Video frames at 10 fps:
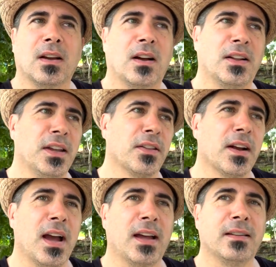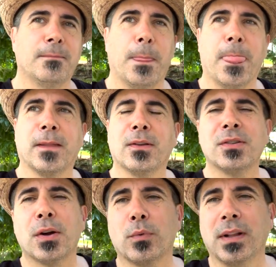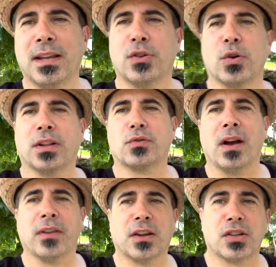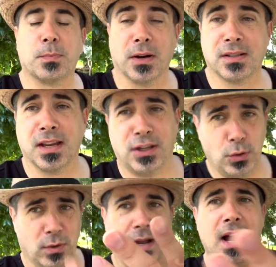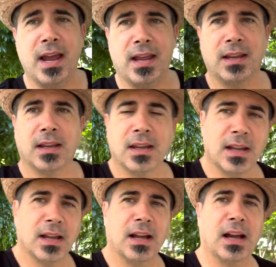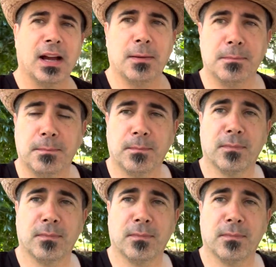On the other hand, those that really enjoy the driving experience, like you and I, um,